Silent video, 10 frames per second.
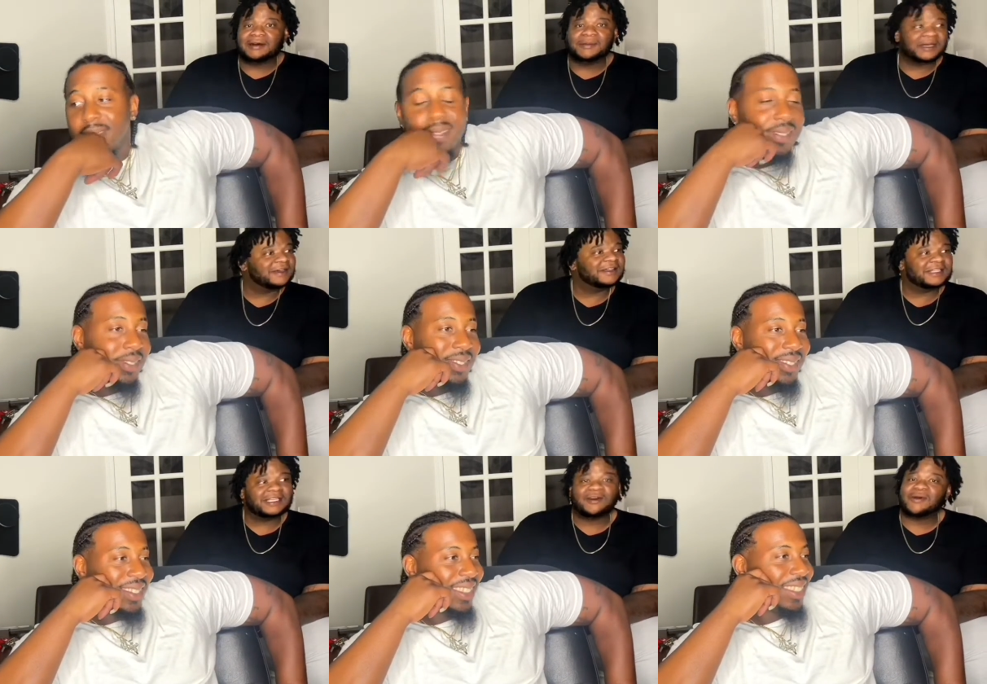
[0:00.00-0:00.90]
Speaker 1: because
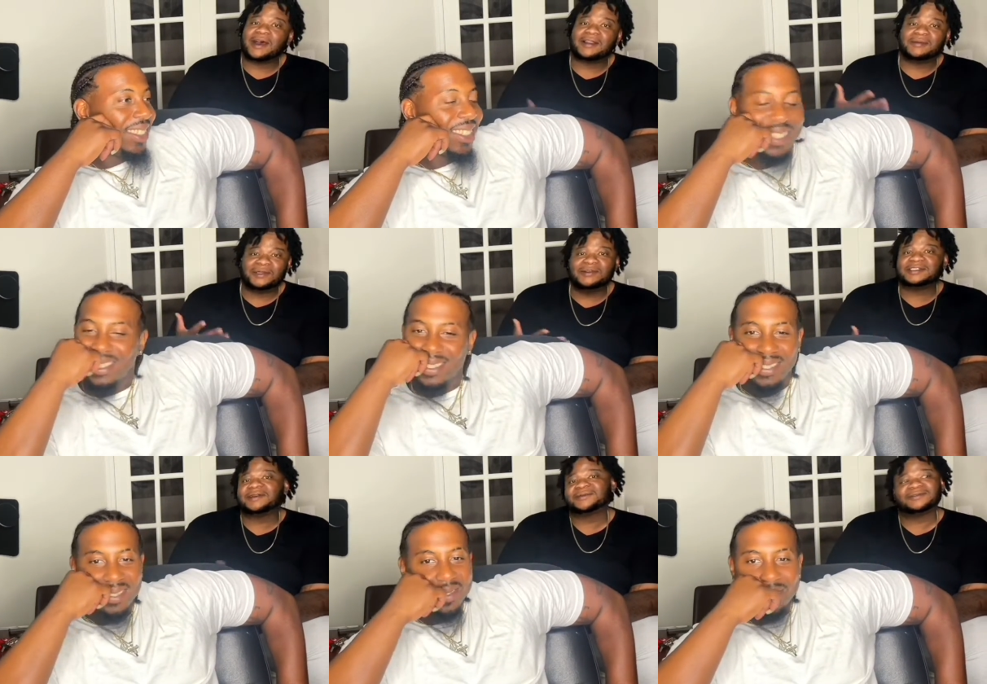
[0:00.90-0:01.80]
he gonna wind up doing
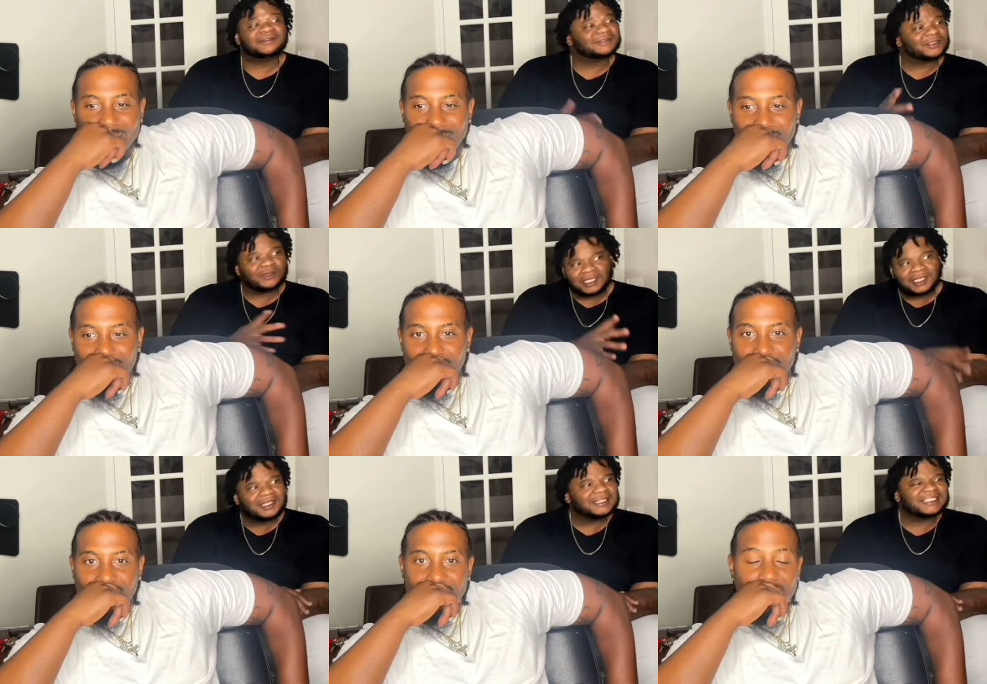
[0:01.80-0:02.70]
something to him. So
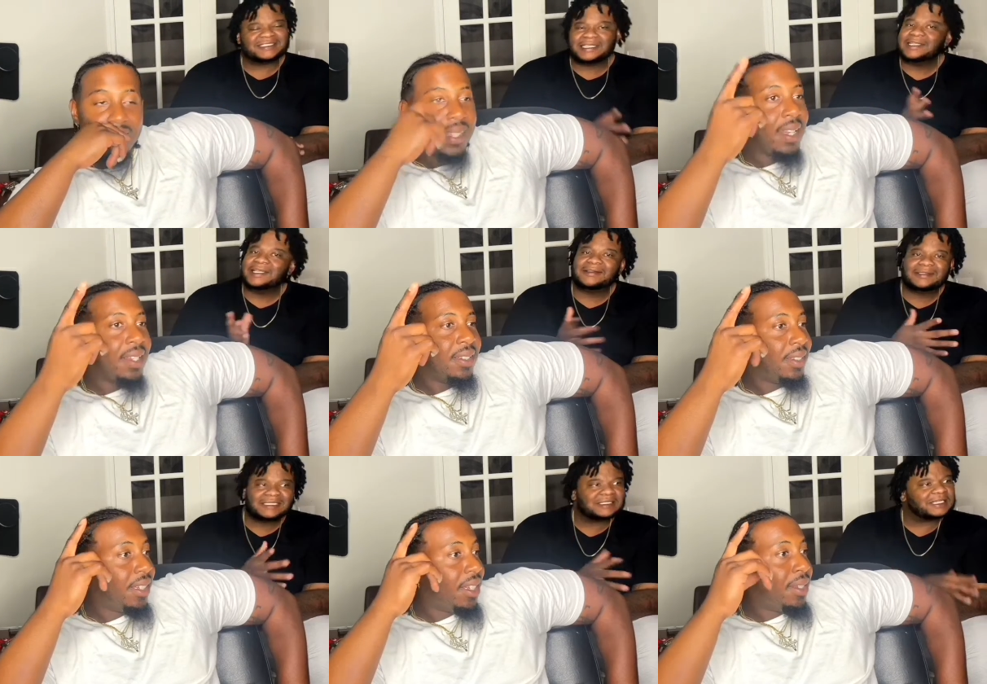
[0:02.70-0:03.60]
just let,
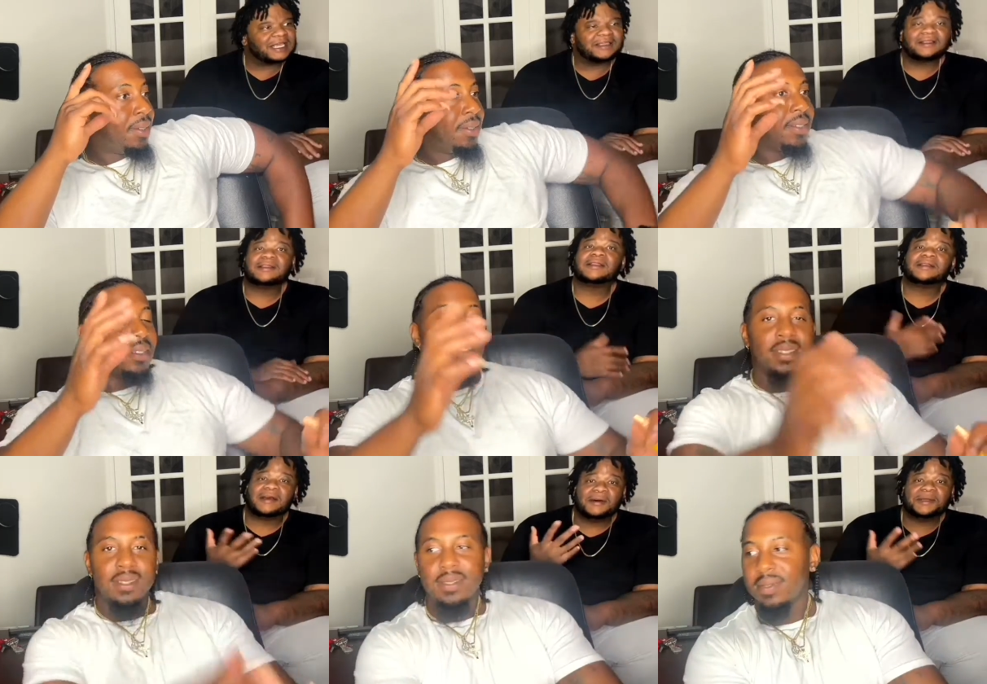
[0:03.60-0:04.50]
just, hey,
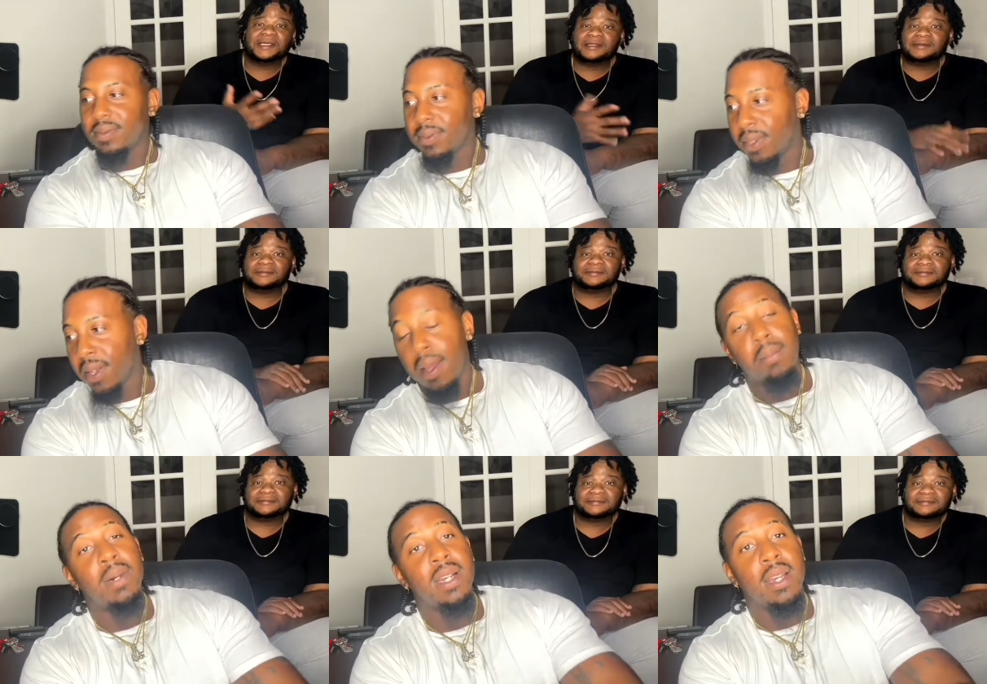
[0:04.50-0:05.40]

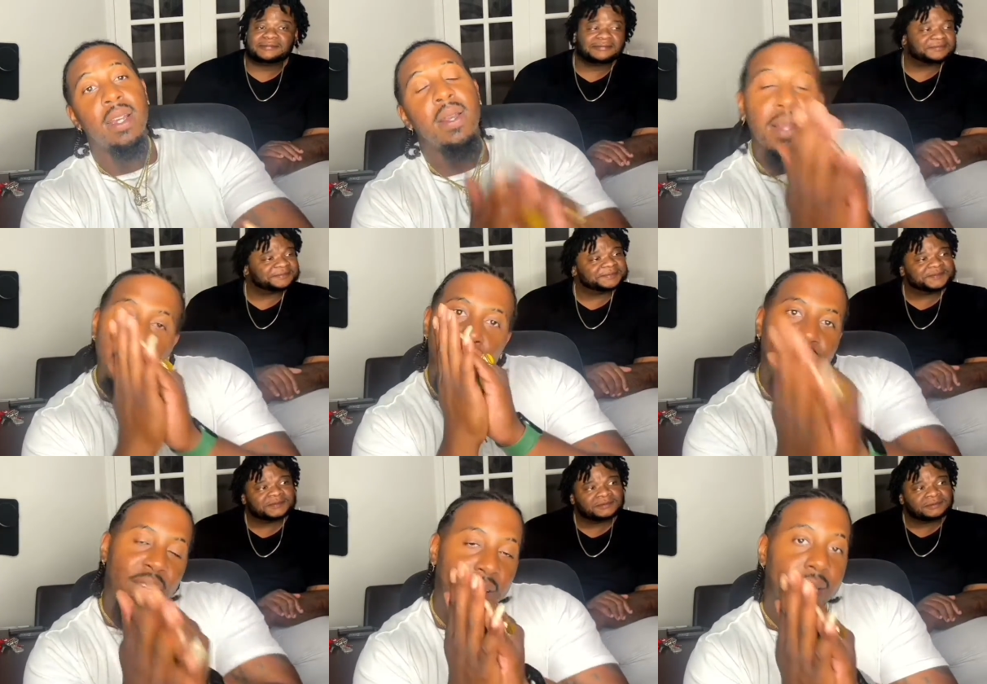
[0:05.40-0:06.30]
Speaker 2: but we're
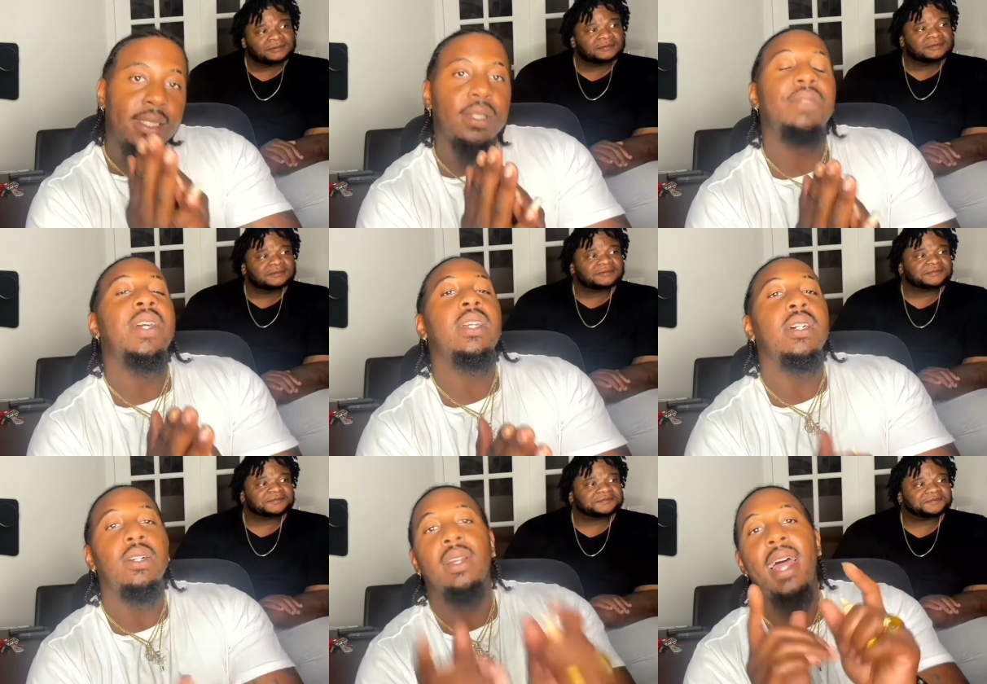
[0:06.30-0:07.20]
gonna get into the
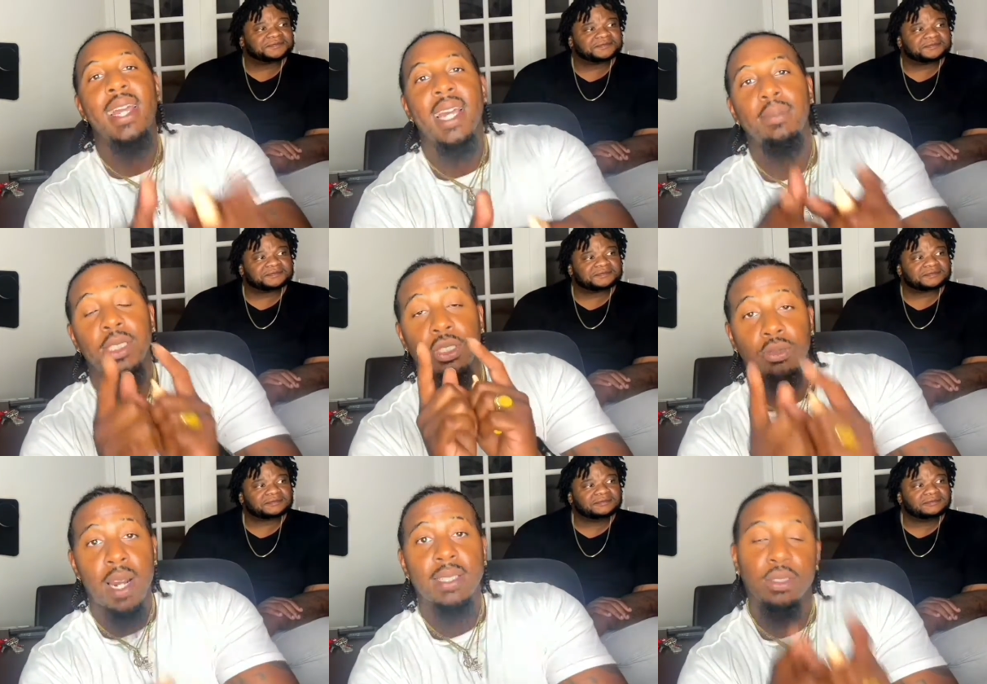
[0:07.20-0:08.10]
video. Like, comment,
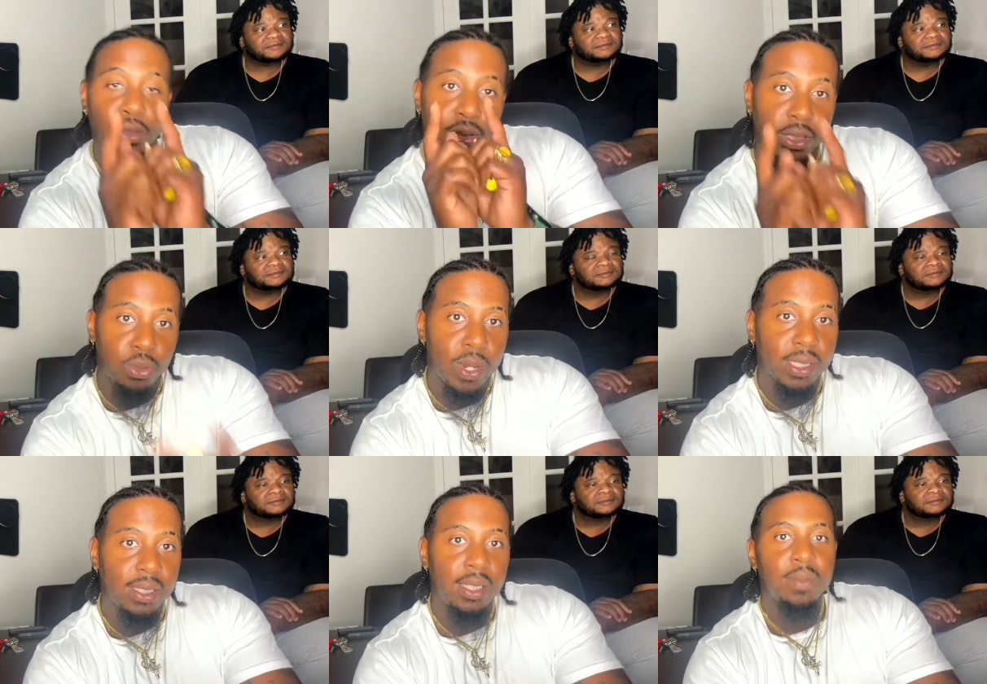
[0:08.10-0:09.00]
subscribe to who is
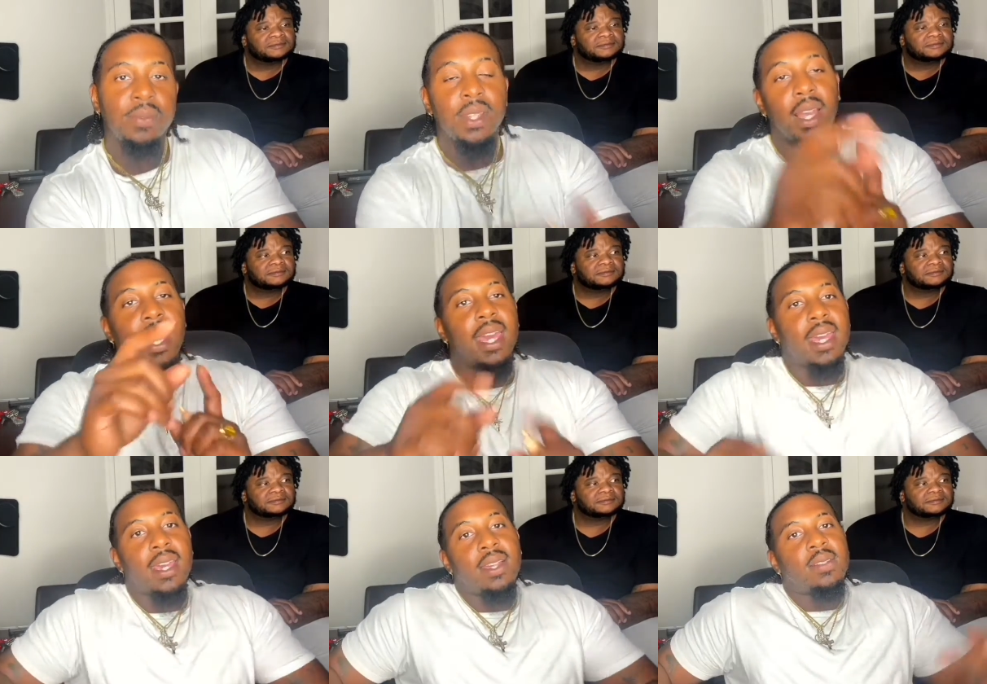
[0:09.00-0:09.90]
Quincy,
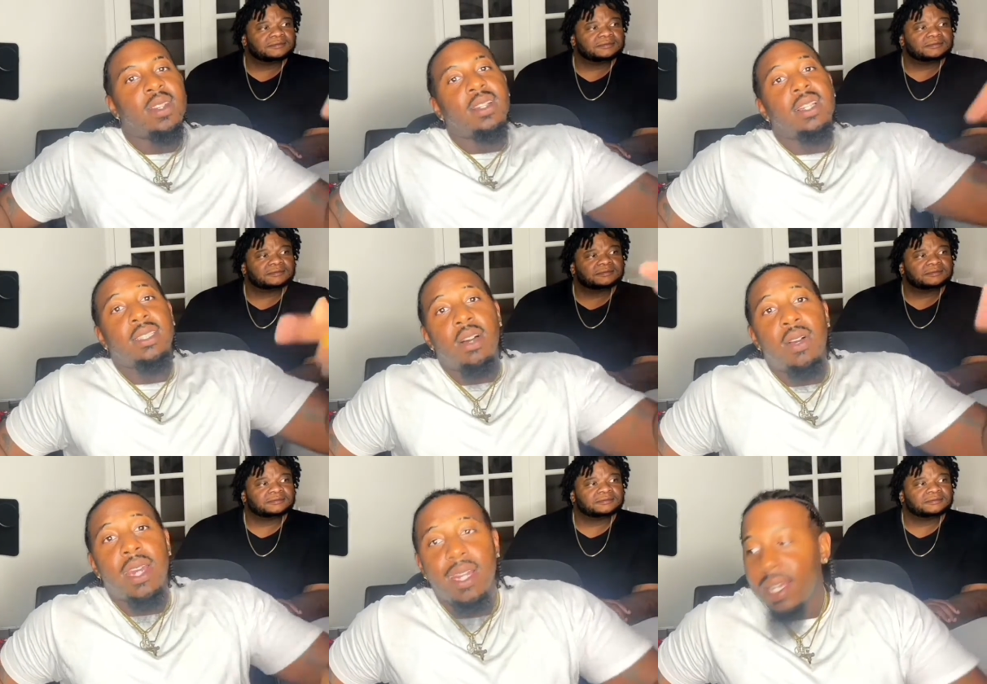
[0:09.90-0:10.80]
and let's go
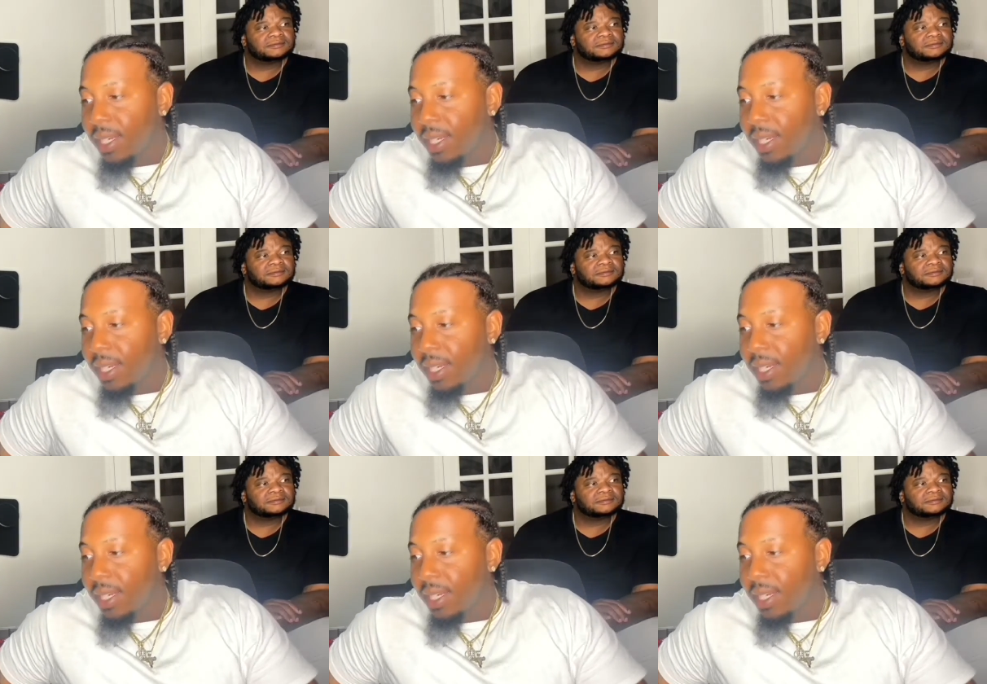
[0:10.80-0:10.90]
ahead and get